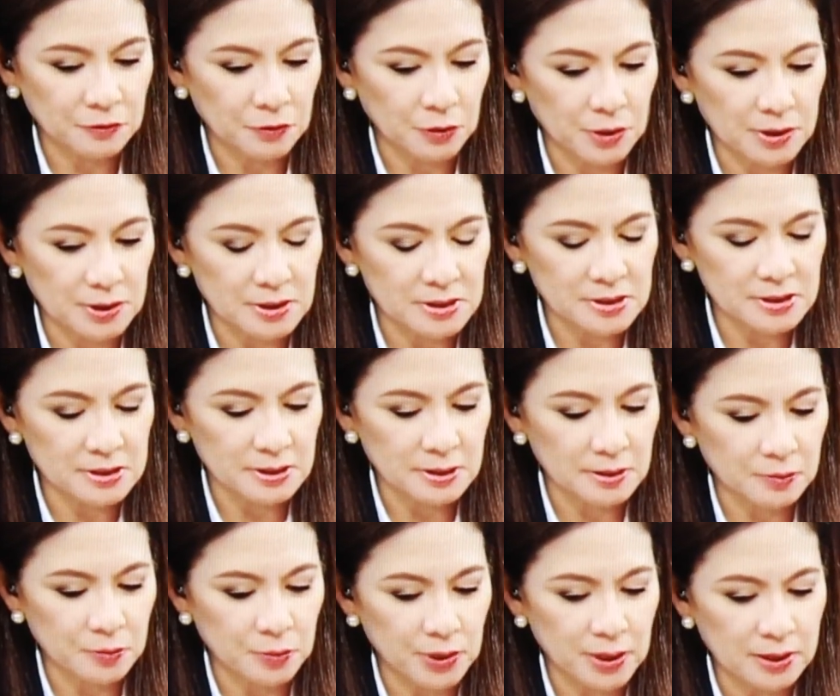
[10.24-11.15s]
for this
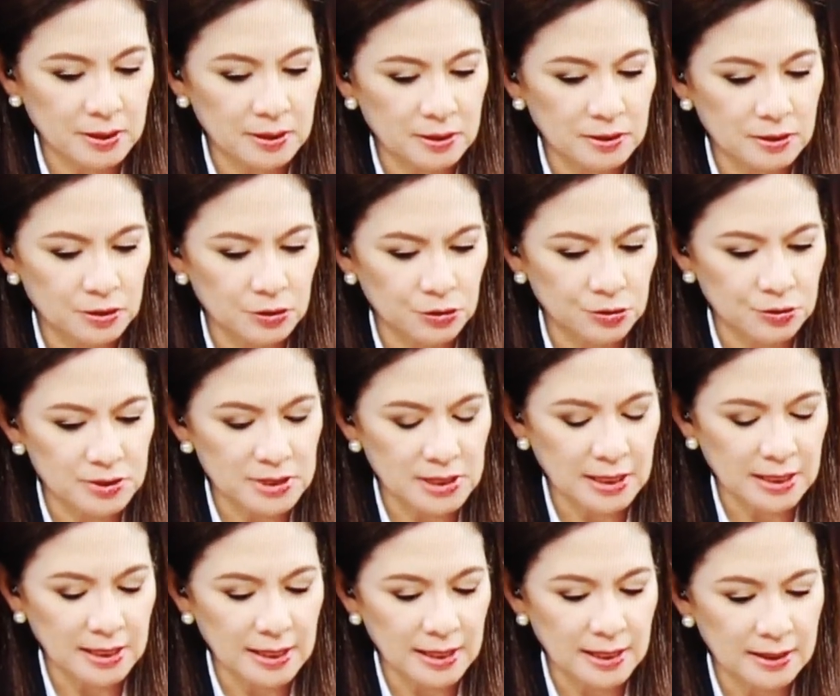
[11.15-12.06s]
breaking news.
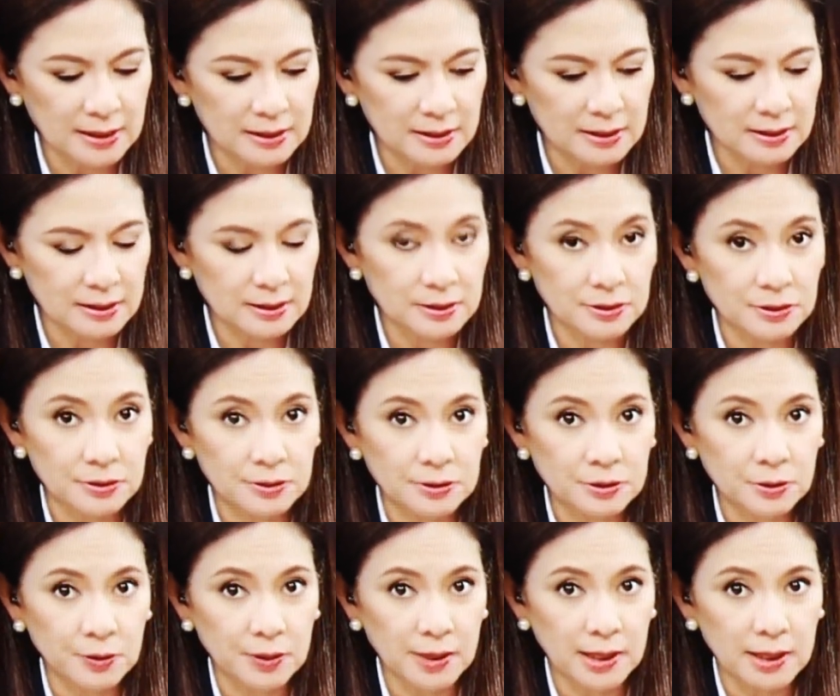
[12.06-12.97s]
Again, an
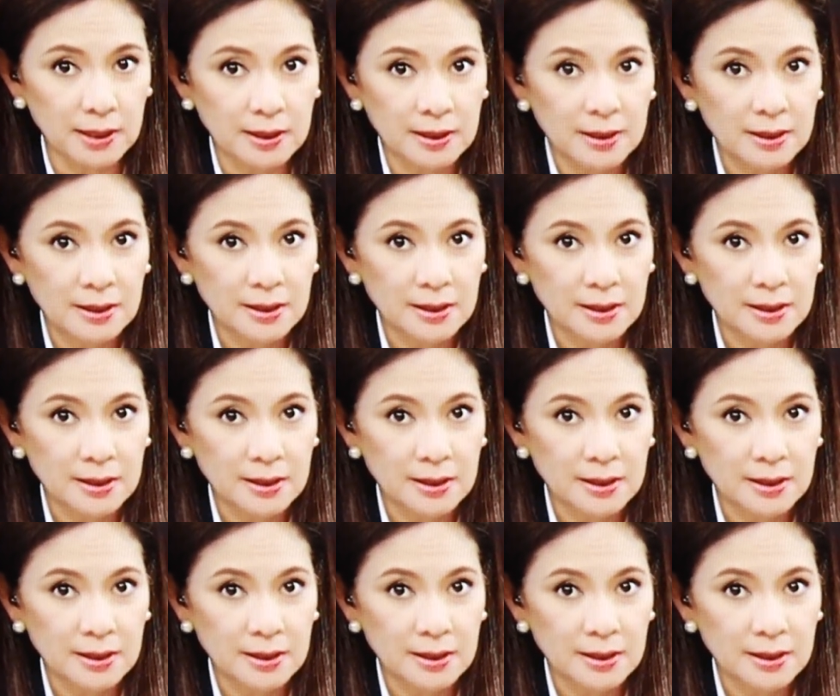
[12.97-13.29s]
earthquake